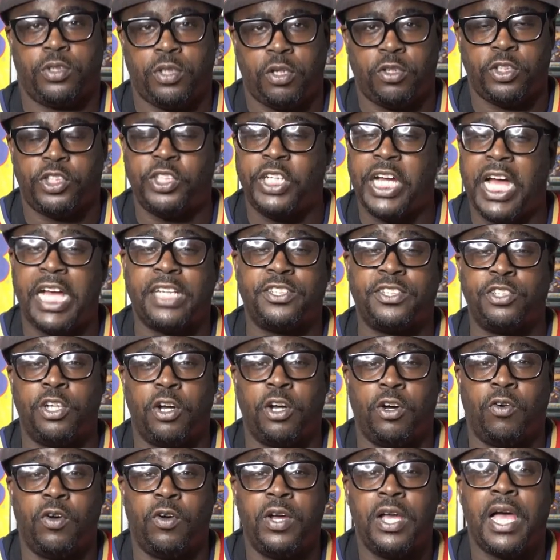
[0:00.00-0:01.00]
So as you guys
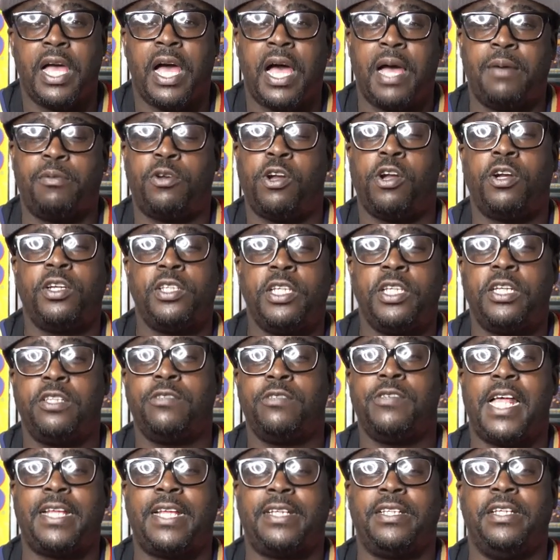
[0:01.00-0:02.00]
know, I'm currently
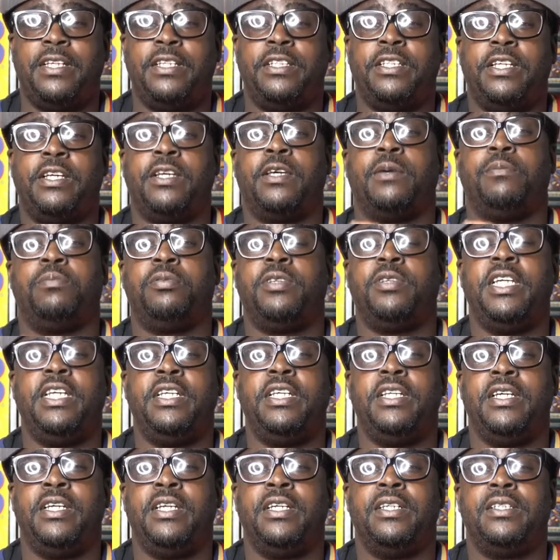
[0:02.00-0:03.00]
collecting the
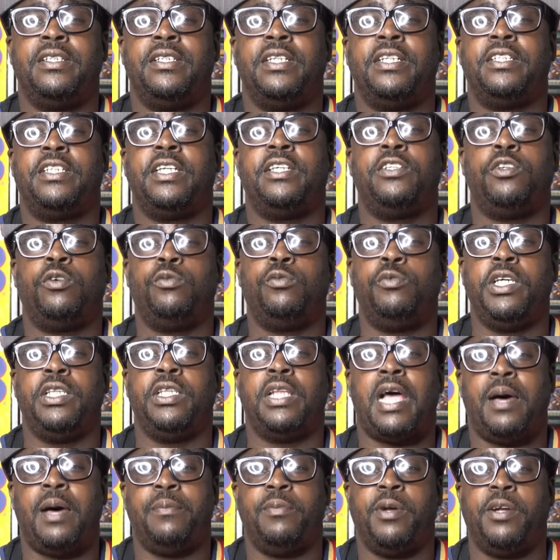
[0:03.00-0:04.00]
complete Nintendo Wii
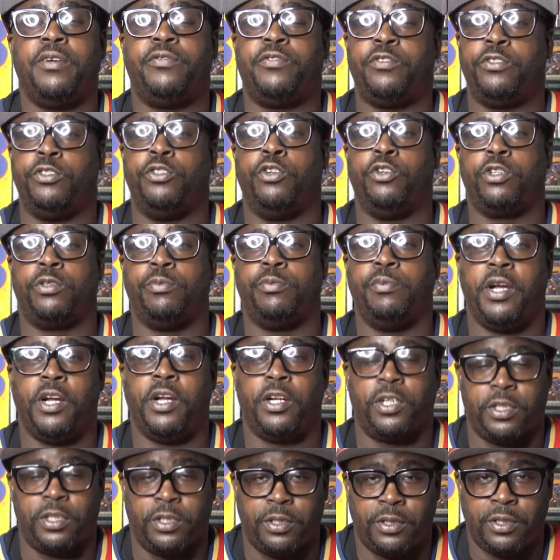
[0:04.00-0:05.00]
library for North
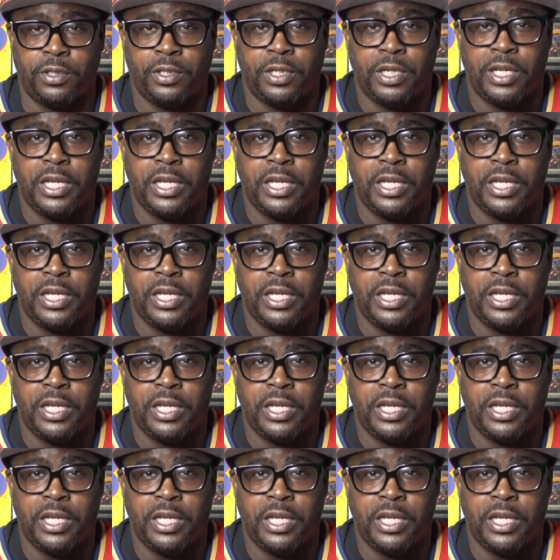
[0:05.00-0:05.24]
America.